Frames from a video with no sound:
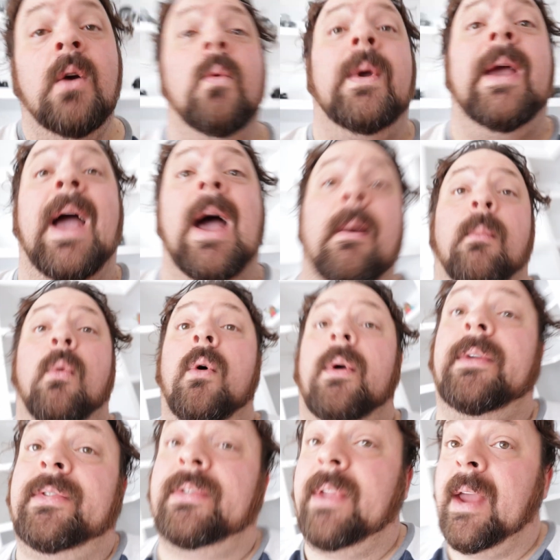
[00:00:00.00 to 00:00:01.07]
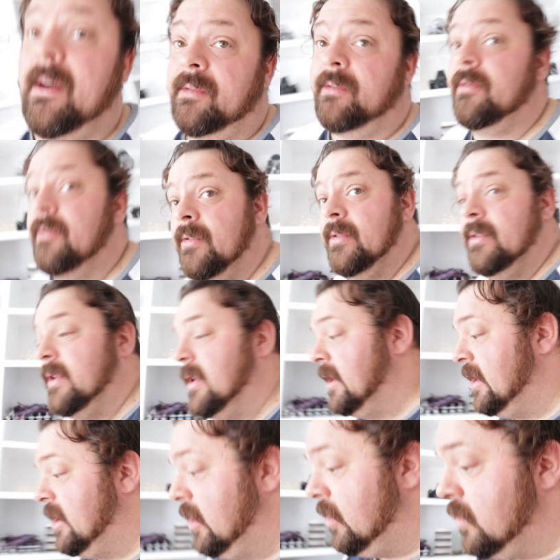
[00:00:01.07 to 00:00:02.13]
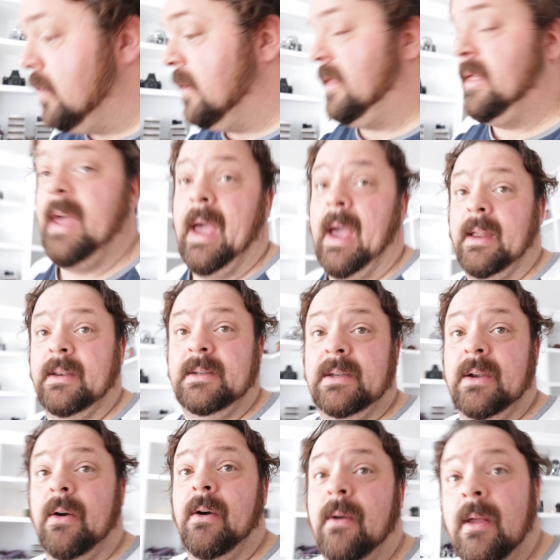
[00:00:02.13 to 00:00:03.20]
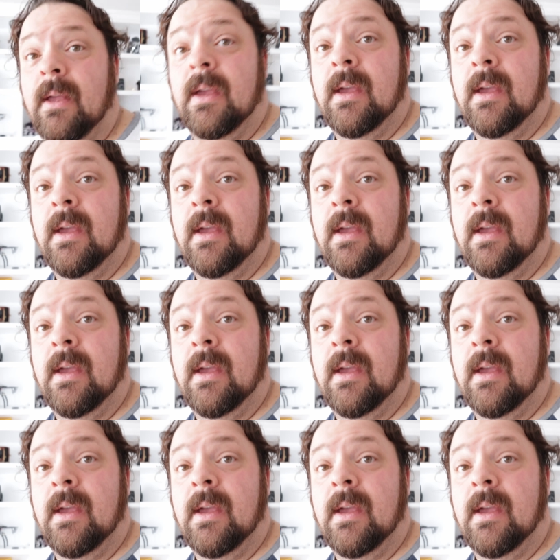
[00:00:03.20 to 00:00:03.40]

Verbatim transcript: we got more stuff to do with that. So